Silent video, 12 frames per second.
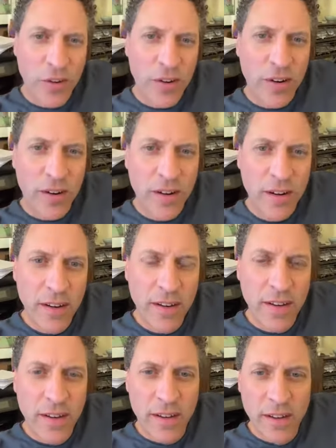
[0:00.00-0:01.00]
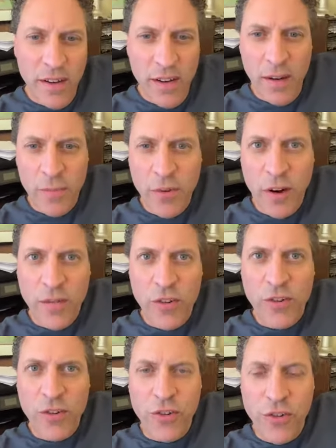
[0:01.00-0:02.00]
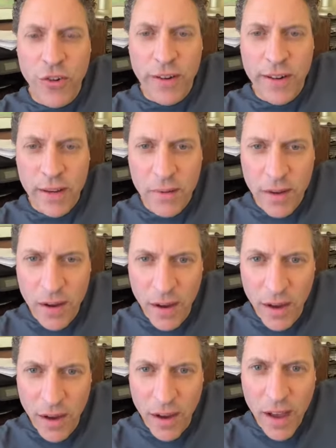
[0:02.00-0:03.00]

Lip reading: earlier. I'm sorry if you're just joining.